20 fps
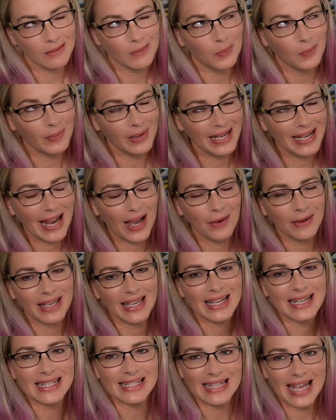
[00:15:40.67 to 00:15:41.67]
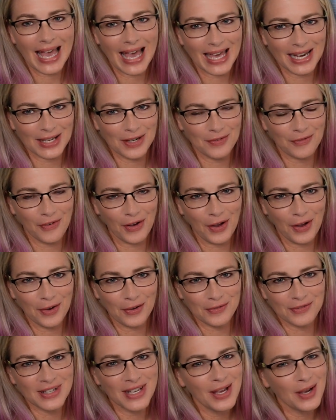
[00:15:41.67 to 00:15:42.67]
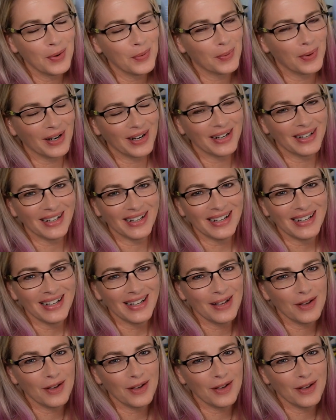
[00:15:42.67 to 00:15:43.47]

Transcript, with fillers: we now get dad involved, where